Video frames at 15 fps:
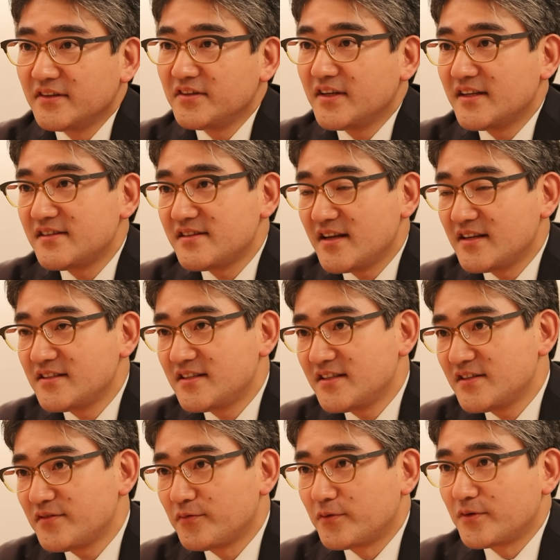You get
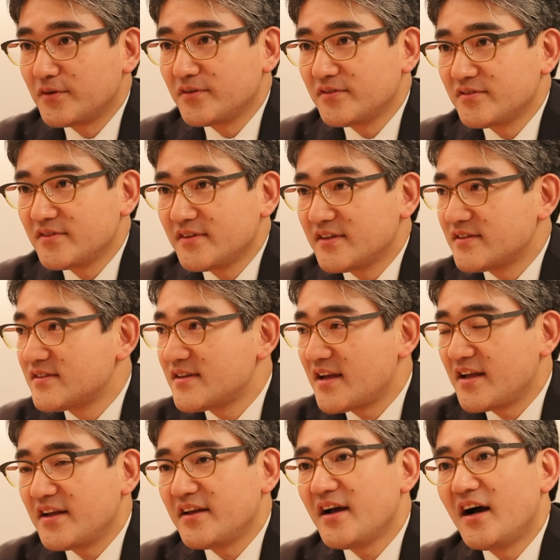sentenced for, let's
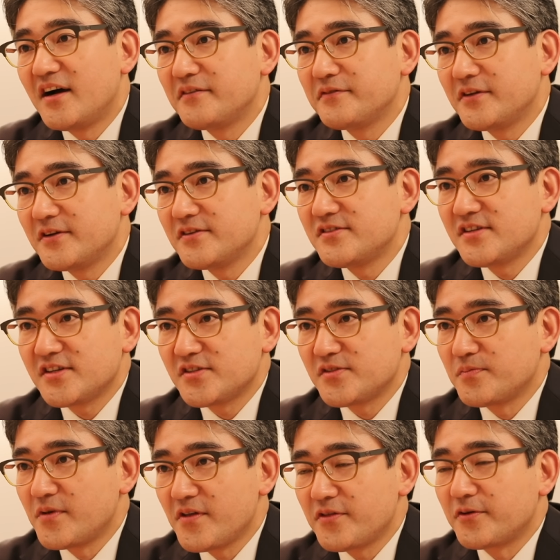say, half year, 6
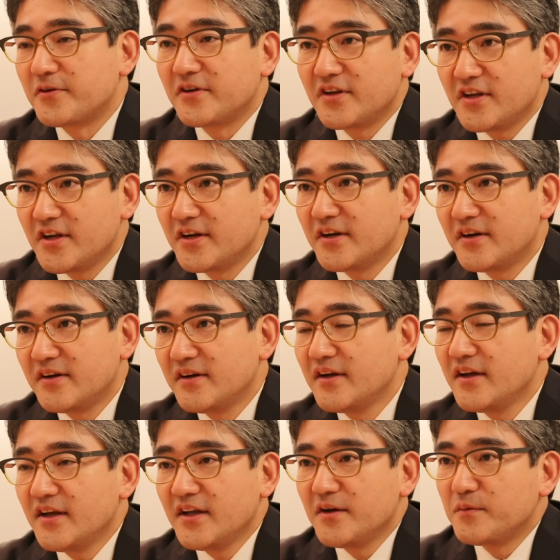months, or a year
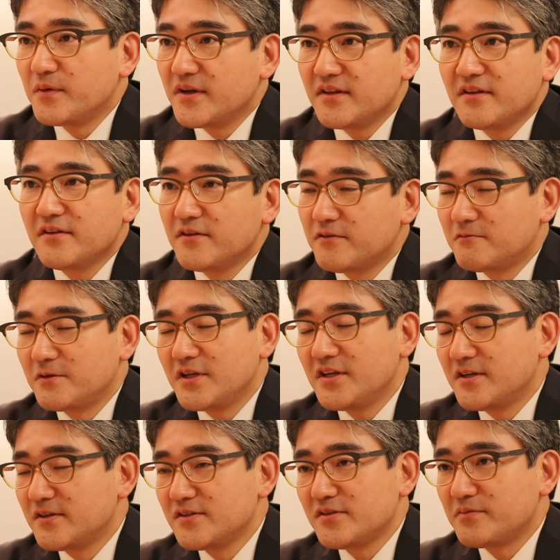with 3
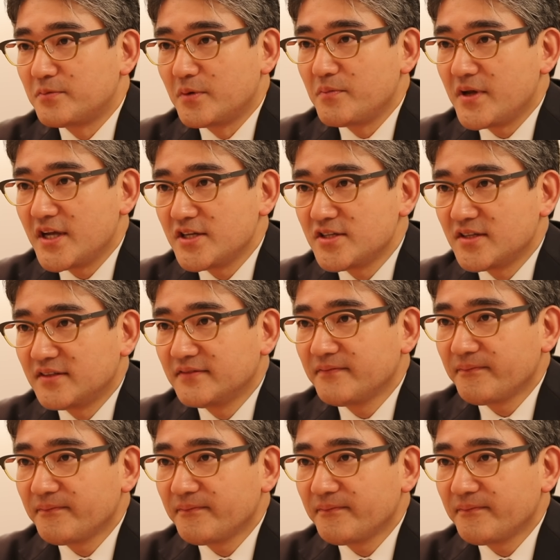years of probation.